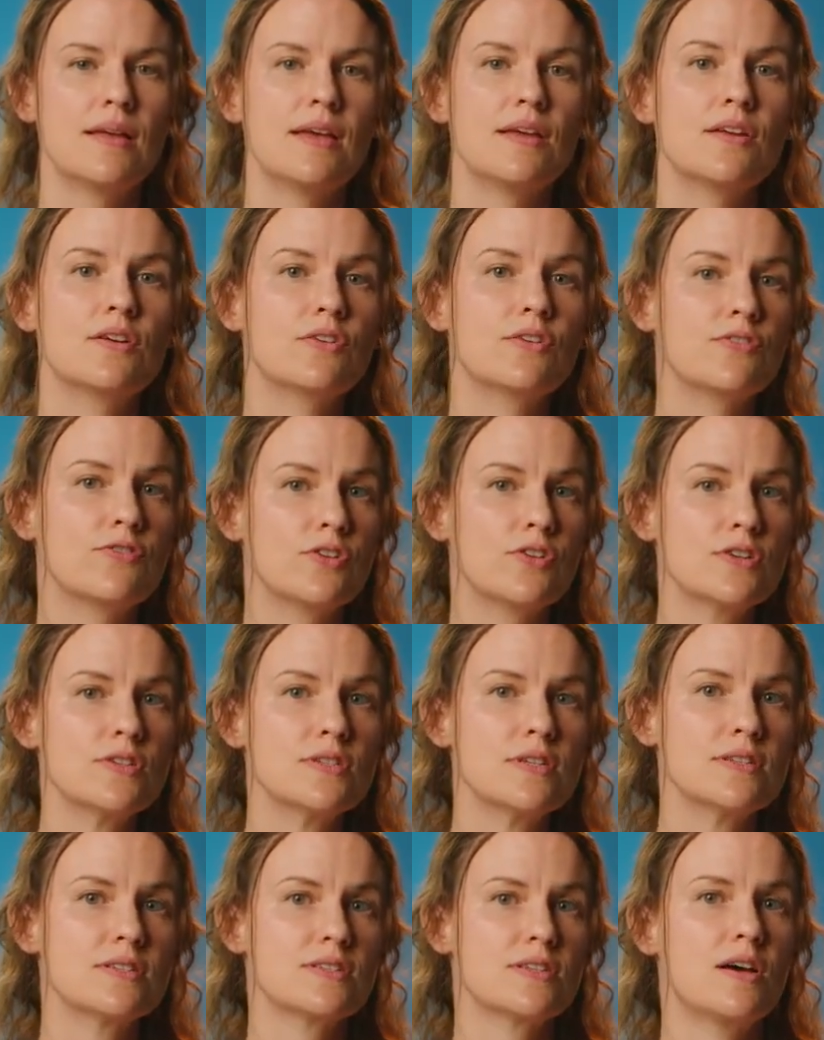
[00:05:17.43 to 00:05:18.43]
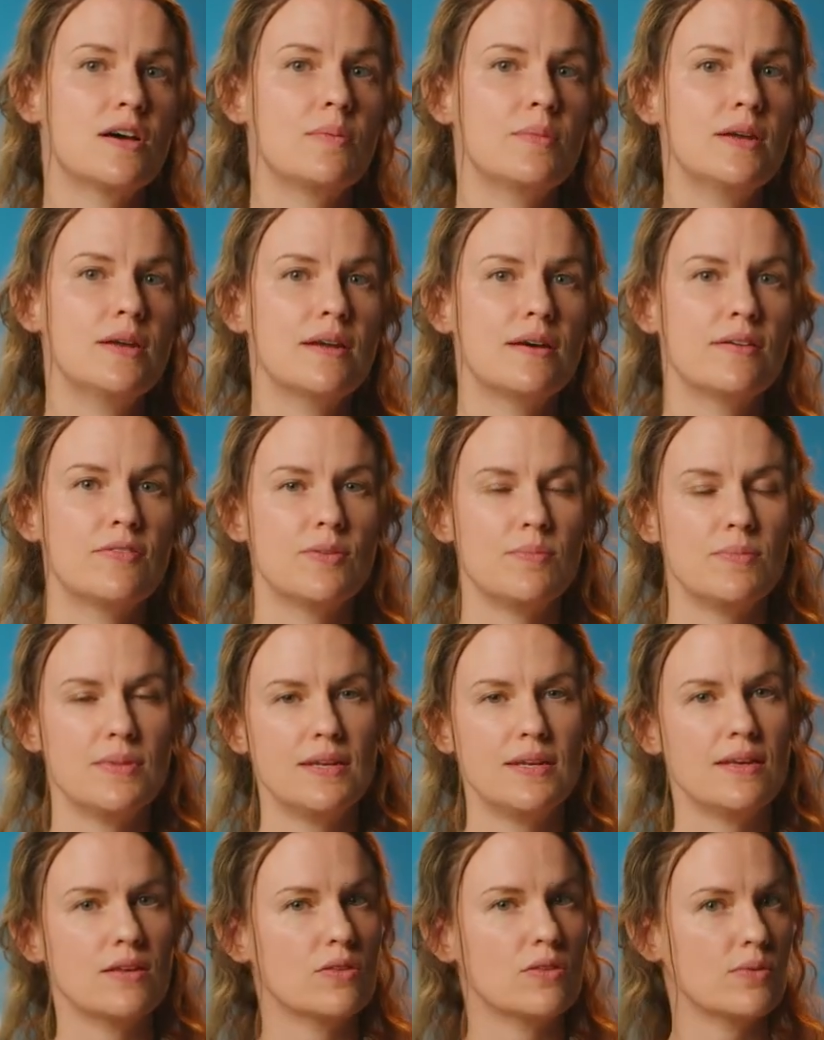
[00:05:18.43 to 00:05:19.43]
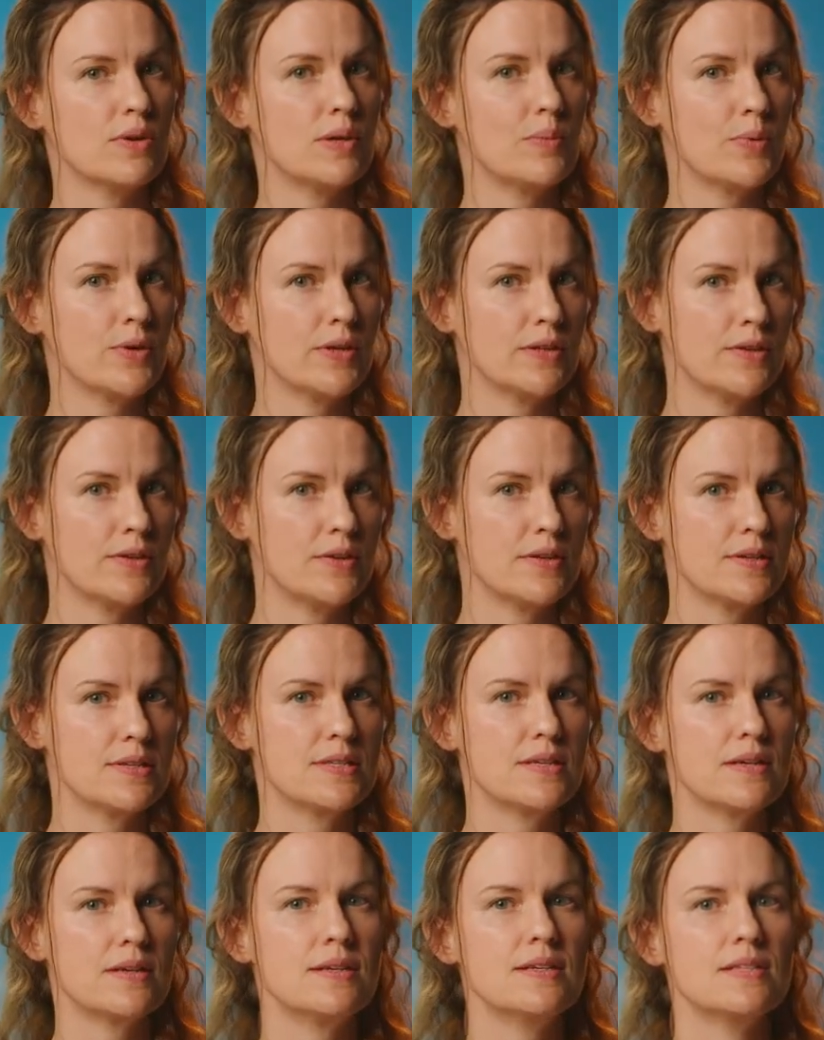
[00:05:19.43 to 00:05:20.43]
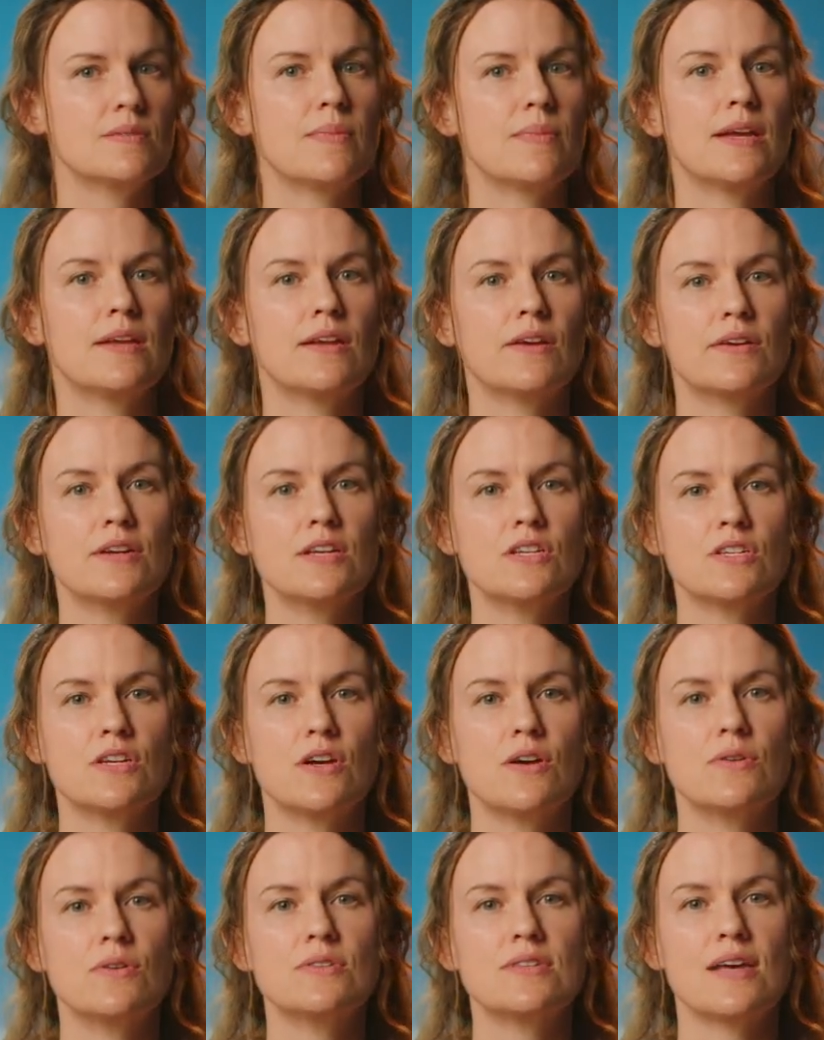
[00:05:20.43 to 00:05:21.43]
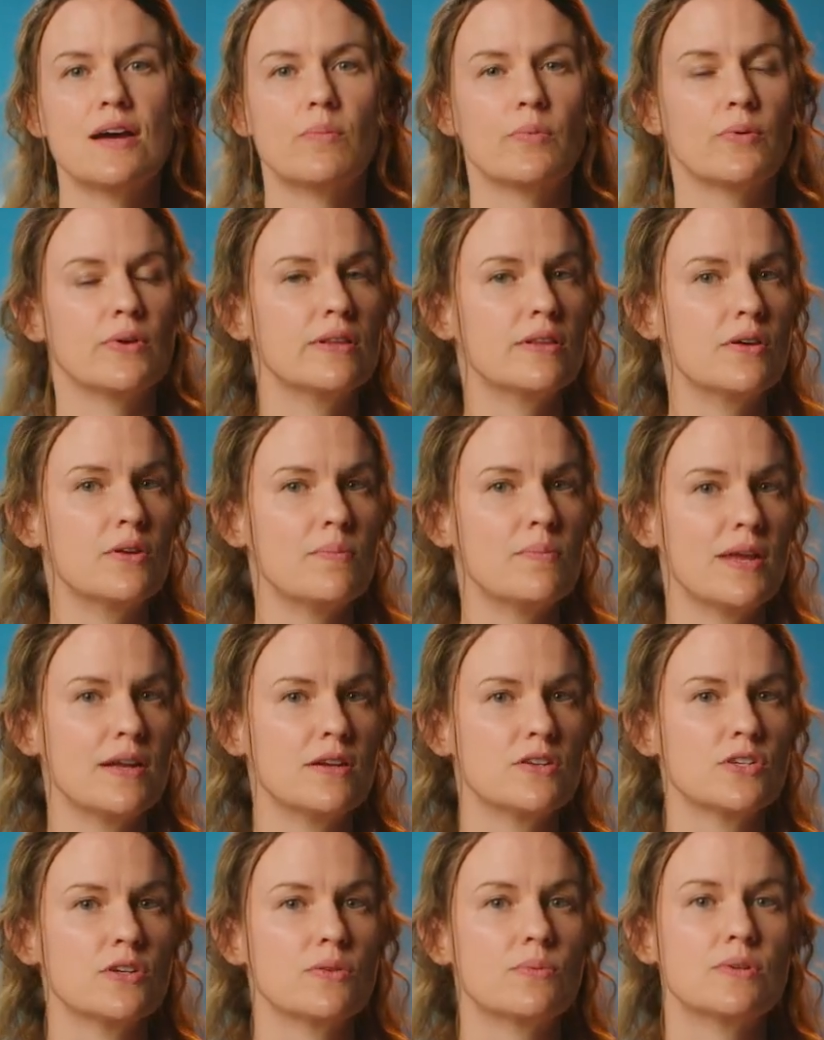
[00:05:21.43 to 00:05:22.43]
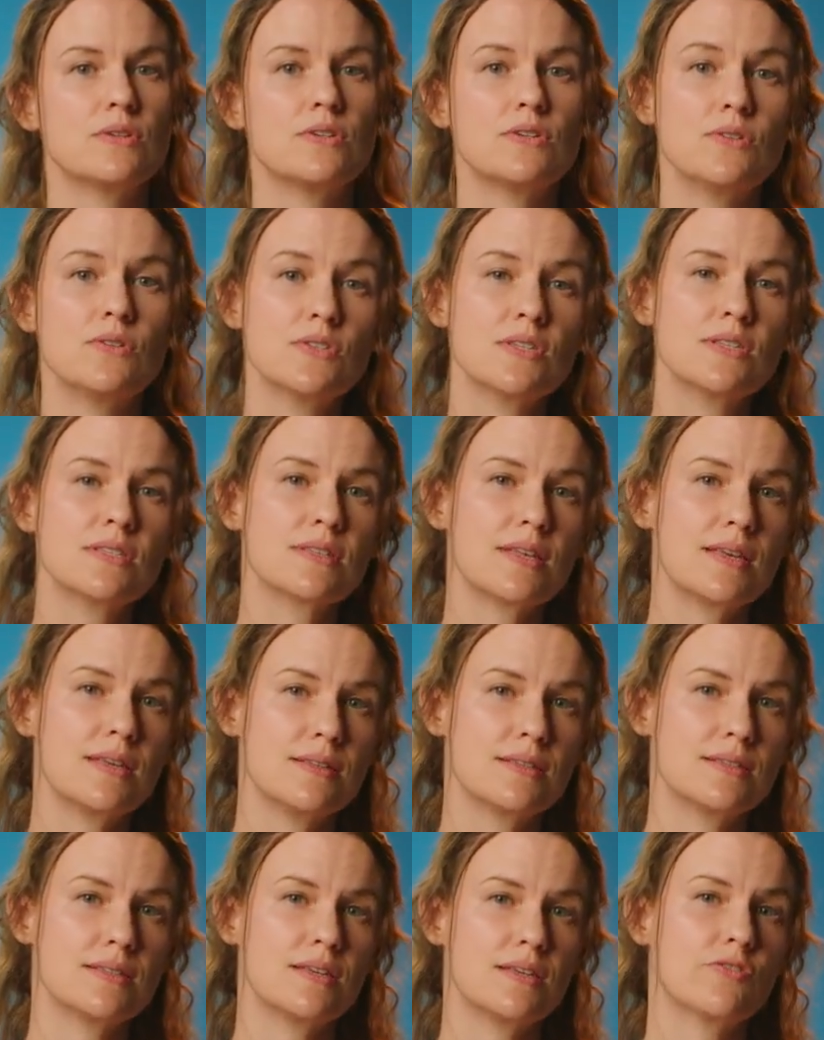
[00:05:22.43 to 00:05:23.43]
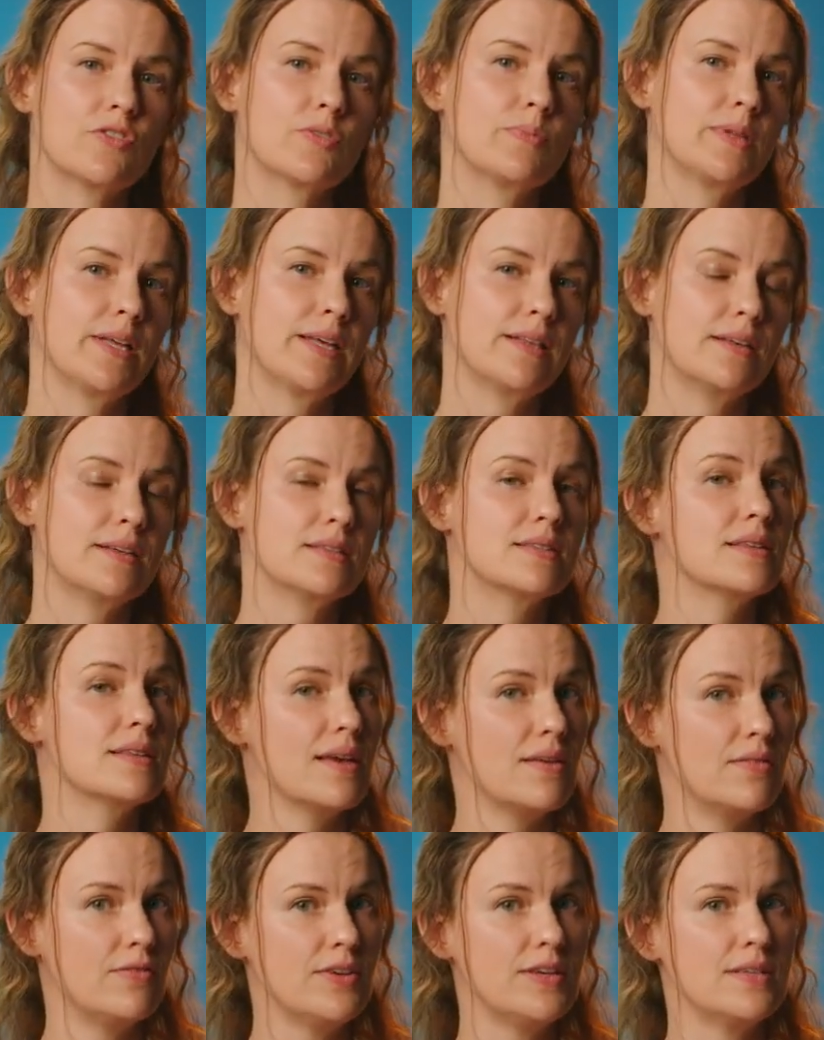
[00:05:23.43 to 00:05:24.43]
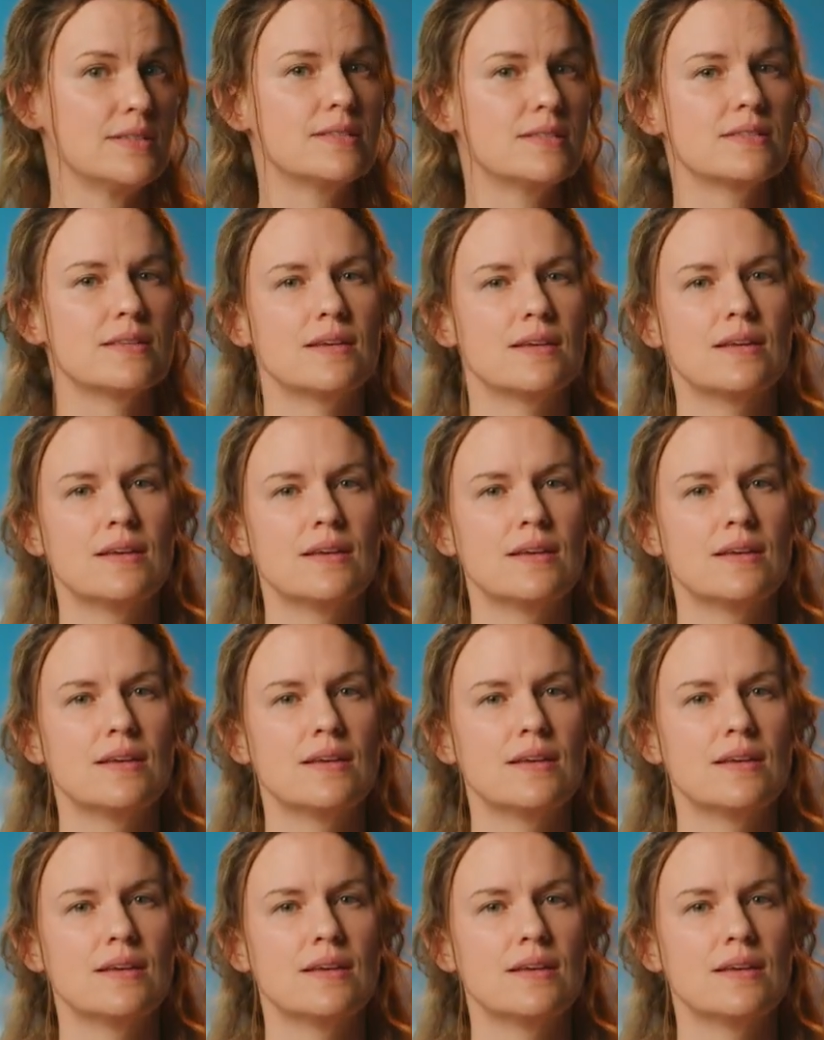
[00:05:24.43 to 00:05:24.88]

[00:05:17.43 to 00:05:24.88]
In her first installment of the Media 3 preloading series, Mayuri shows how Preload Manager reduces latency for playlists and feeds.